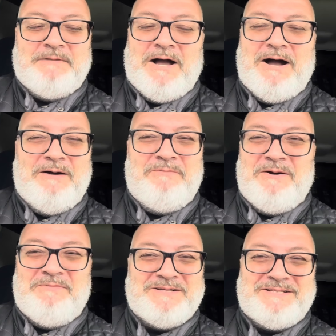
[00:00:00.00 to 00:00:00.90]
I
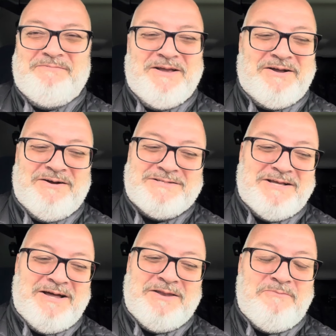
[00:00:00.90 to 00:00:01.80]
must admit, guys,
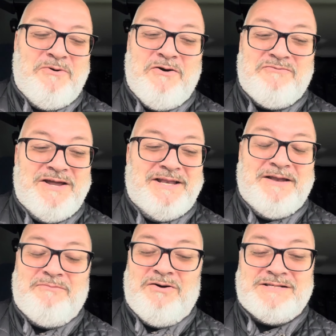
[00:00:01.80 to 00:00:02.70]
the more I read it,
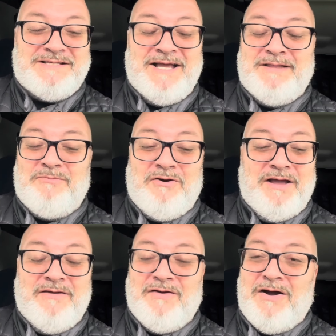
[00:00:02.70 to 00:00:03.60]
the more I say it, the more I
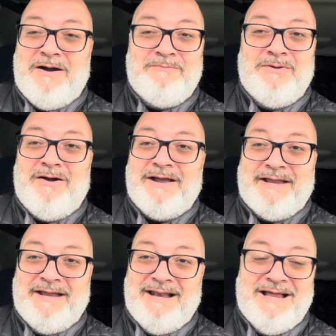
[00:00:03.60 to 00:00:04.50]
hear it, I'm
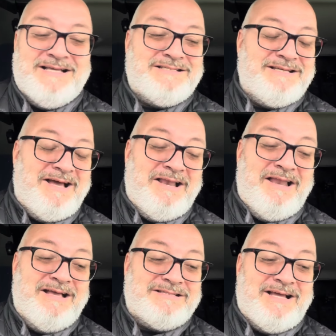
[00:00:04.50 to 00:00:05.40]
liking it less and
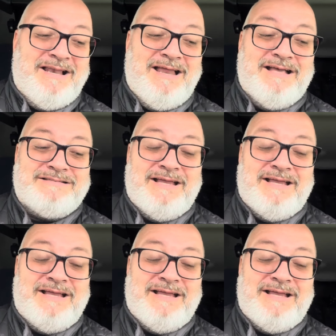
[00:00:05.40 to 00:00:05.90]
less and less.